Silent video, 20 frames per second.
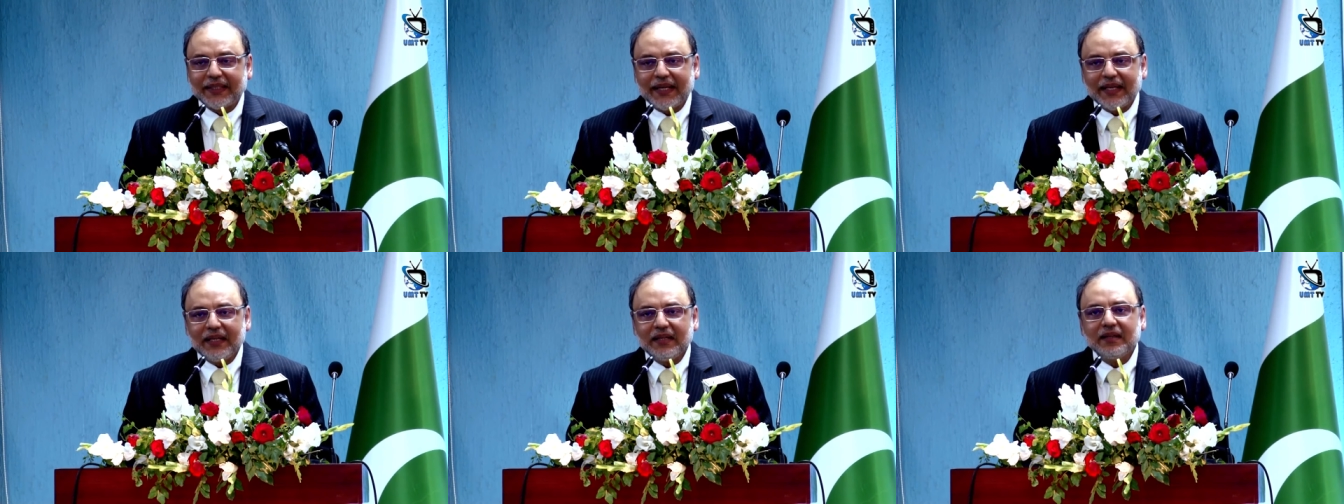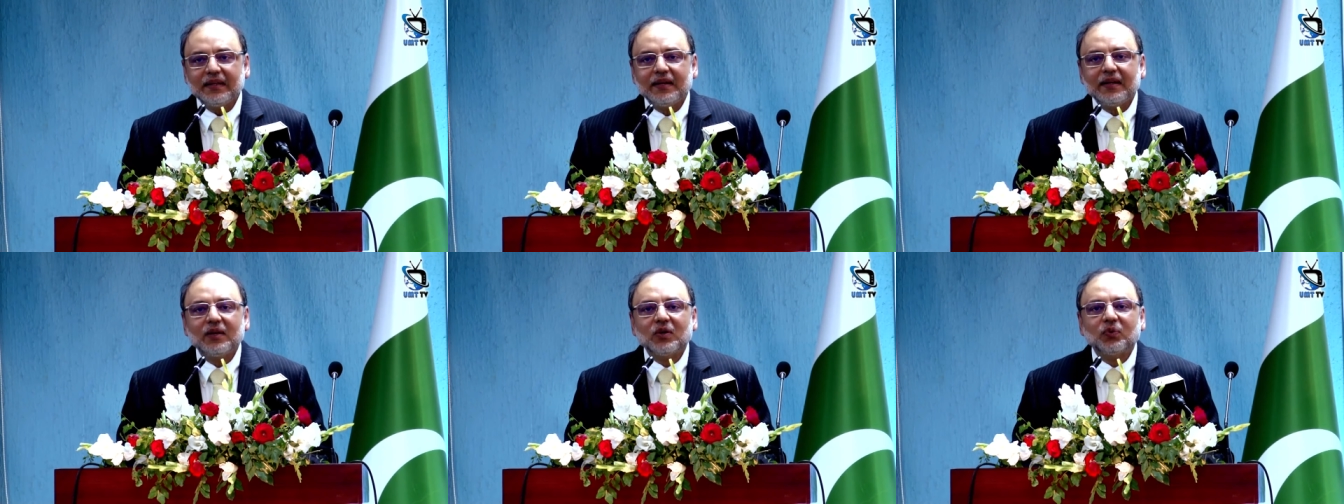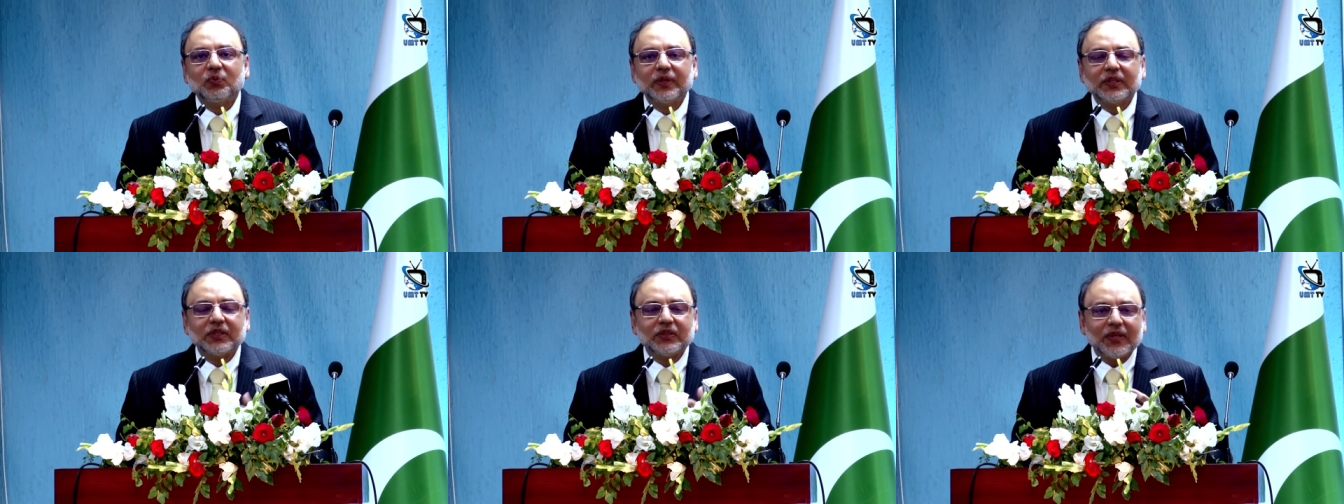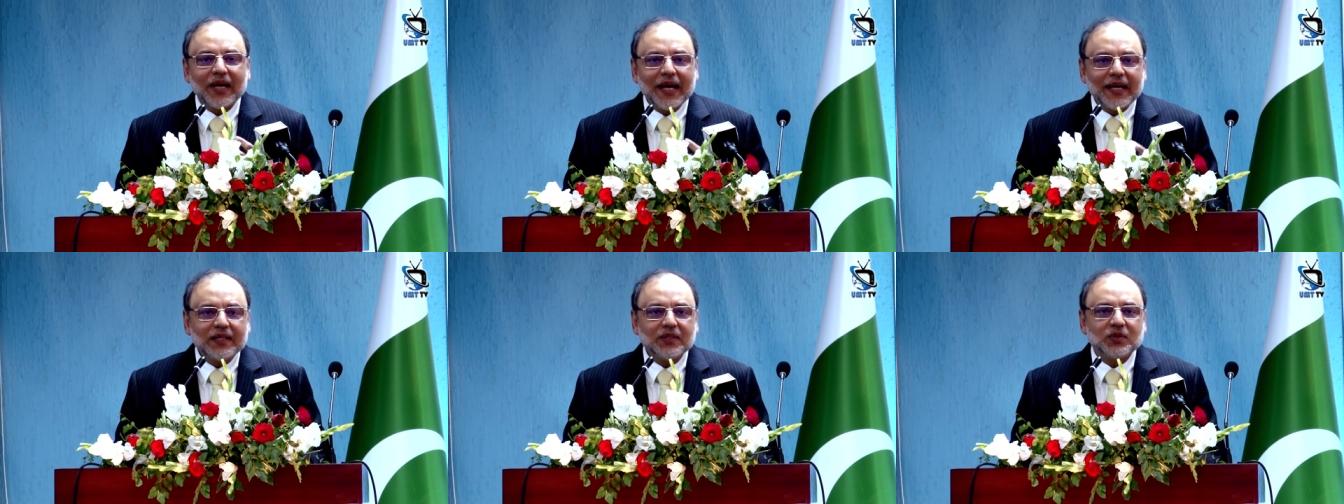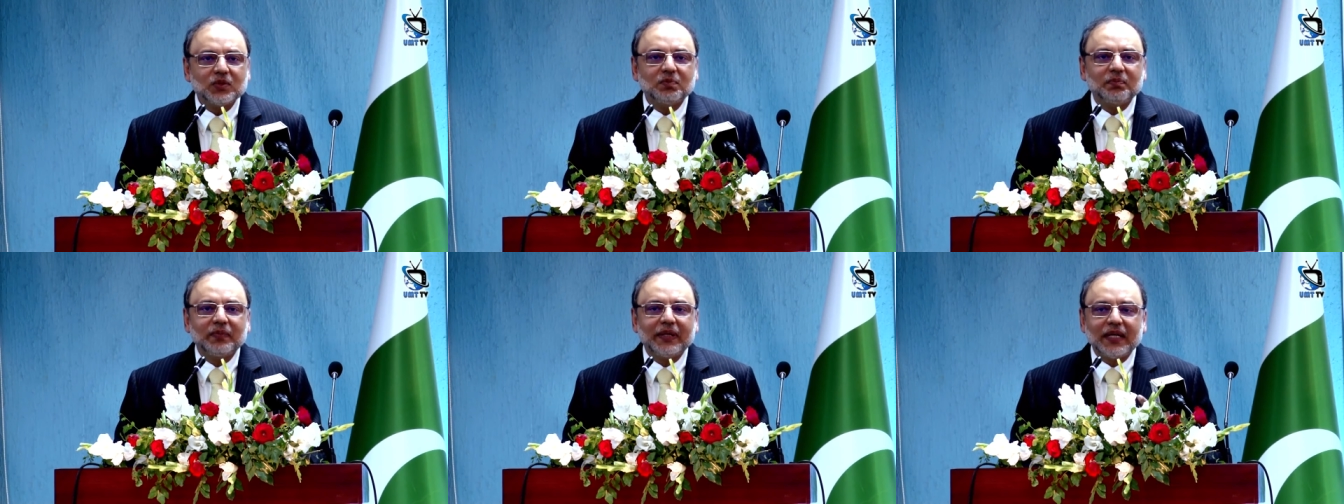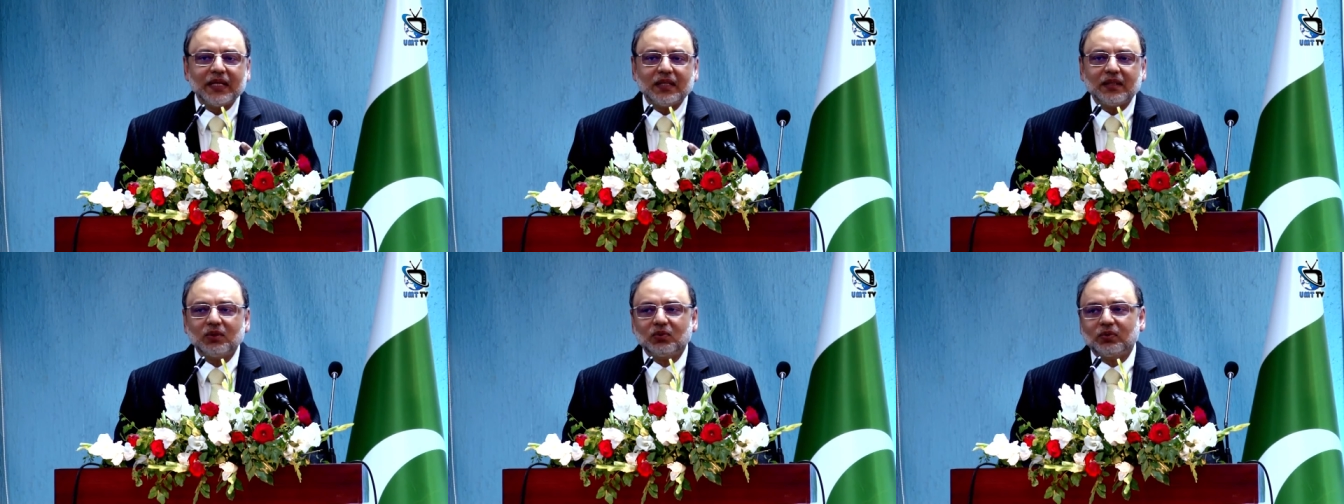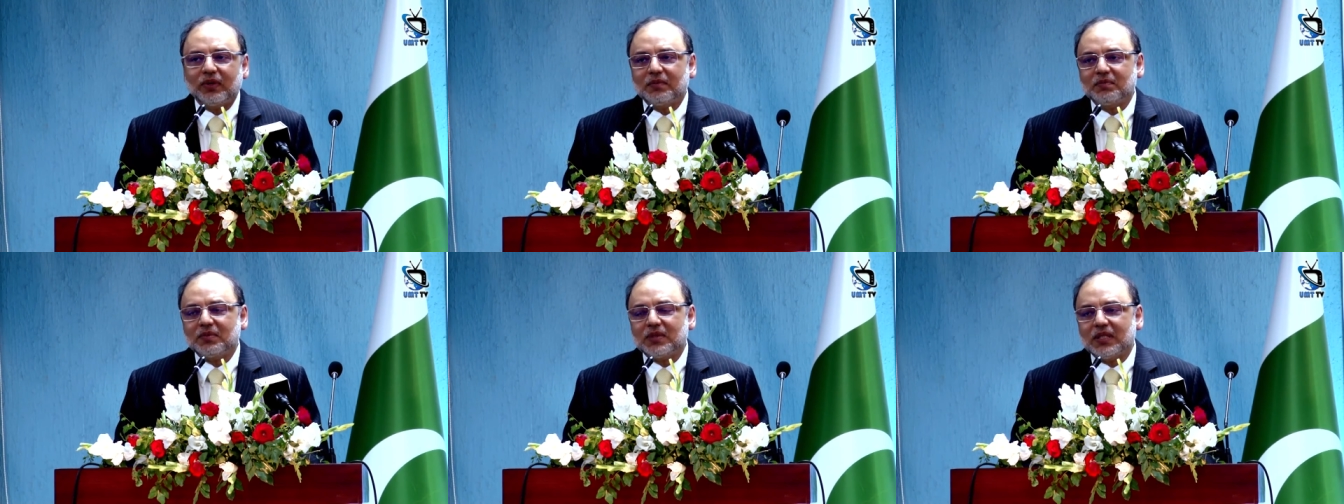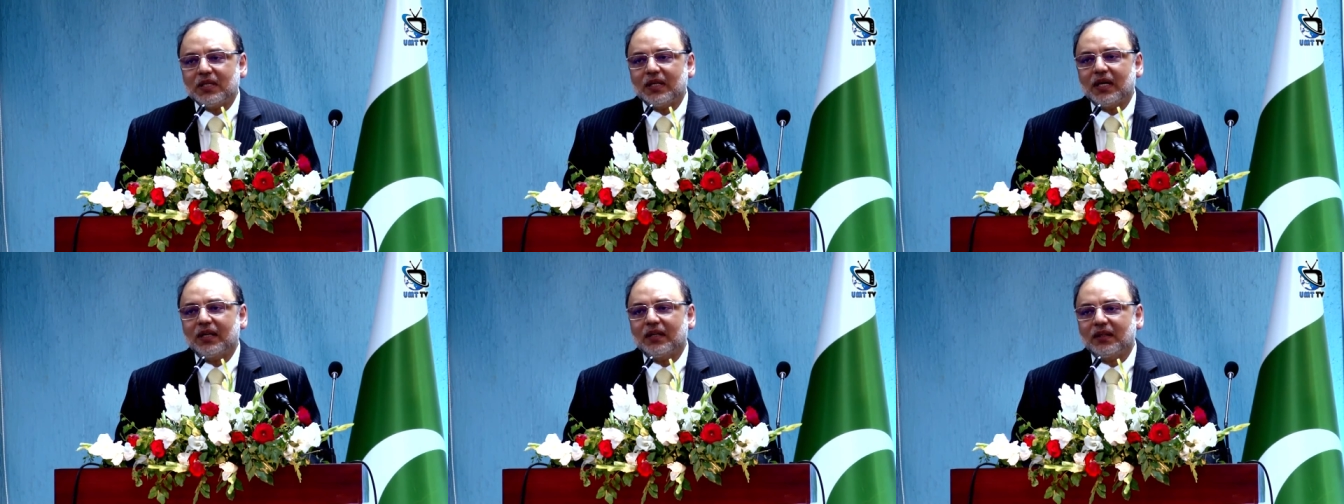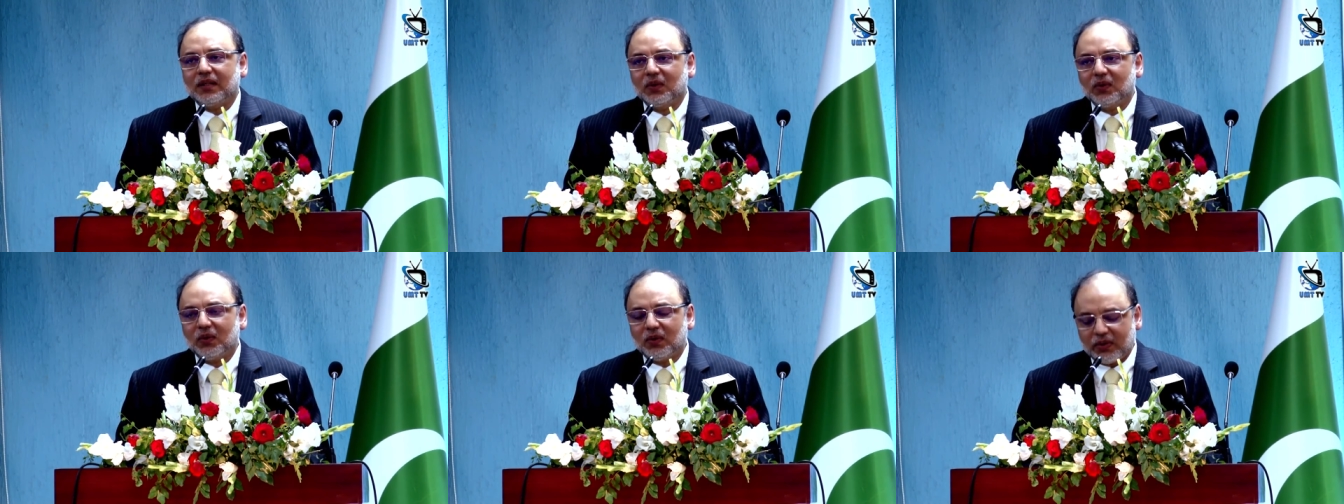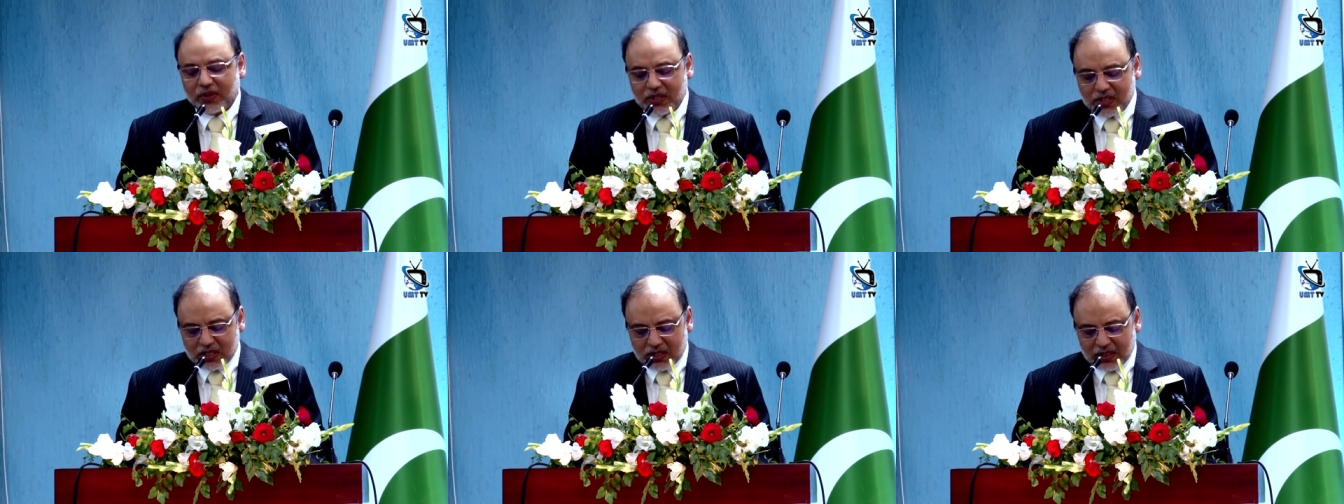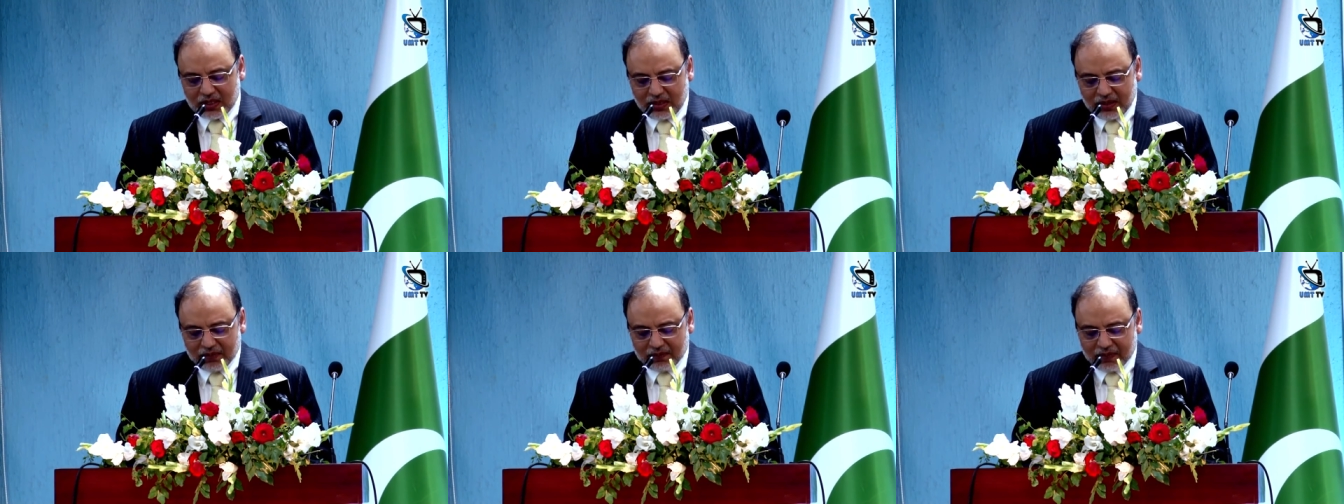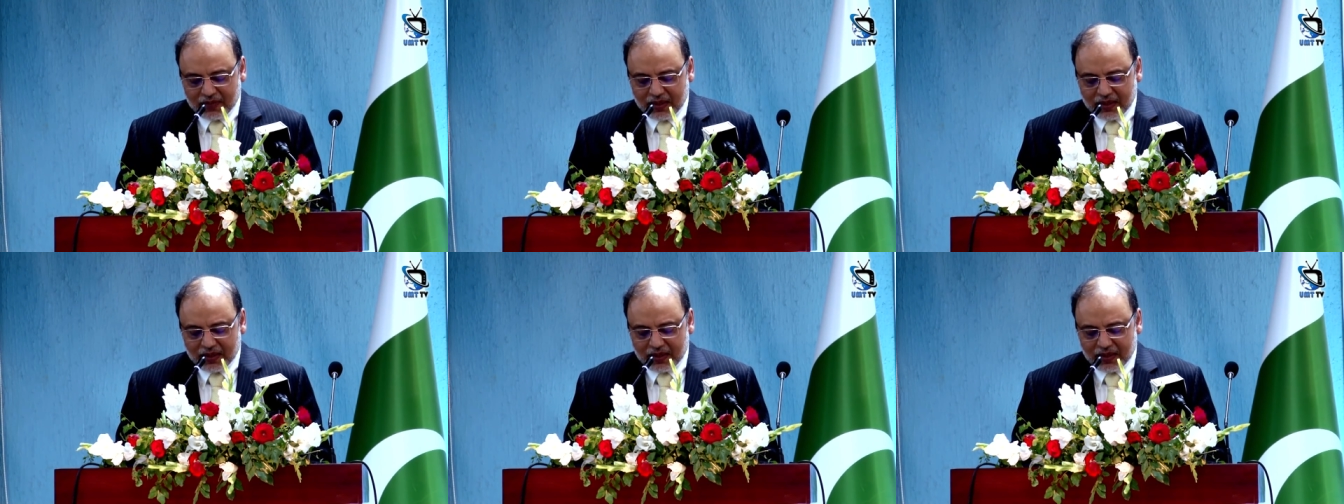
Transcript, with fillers: then we tried to make UMT a new crystal